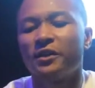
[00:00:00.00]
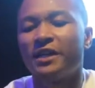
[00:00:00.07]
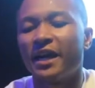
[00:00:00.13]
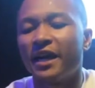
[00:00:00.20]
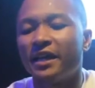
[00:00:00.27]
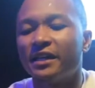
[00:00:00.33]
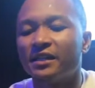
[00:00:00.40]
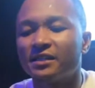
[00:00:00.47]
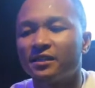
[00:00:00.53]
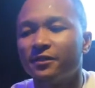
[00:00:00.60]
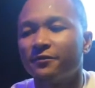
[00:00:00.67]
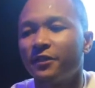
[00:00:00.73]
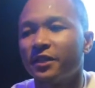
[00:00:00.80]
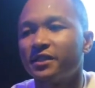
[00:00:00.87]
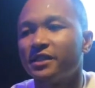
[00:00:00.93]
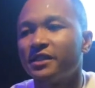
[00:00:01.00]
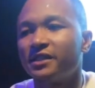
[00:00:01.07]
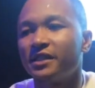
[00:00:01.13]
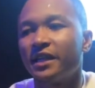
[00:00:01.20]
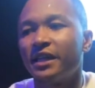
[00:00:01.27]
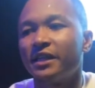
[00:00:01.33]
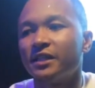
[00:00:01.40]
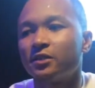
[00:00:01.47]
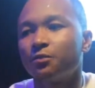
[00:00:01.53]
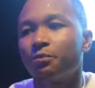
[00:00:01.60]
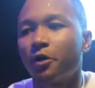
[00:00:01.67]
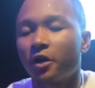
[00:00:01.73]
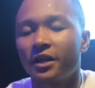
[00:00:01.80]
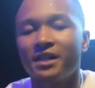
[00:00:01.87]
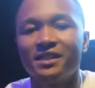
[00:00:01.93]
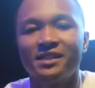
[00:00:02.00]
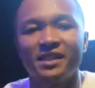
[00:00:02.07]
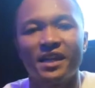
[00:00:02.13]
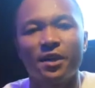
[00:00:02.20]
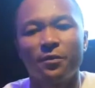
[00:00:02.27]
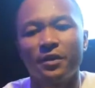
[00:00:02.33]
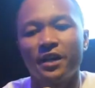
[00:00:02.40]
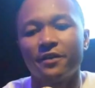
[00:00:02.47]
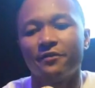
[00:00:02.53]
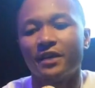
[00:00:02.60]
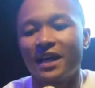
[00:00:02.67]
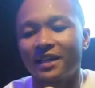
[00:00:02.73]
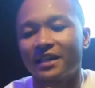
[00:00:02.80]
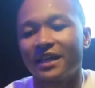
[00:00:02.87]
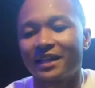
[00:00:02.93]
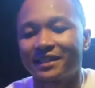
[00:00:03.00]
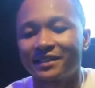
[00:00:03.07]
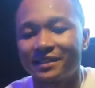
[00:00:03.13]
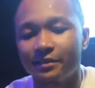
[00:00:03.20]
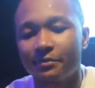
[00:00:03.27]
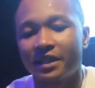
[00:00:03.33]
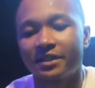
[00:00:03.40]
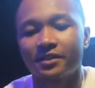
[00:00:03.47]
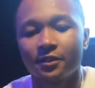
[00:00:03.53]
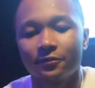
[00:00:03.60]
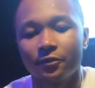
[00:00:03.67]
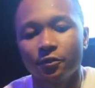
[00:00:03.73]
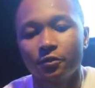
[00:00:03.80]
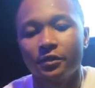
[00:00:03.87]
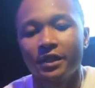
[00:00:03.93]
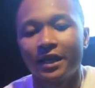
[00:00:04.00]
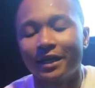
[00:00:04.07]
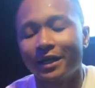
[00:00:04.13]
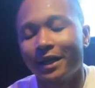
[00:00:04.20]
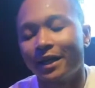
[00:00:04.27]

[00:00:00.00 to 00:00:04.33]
or dang, this little verse he said, this bar he said, whatever, I can see myself doing that.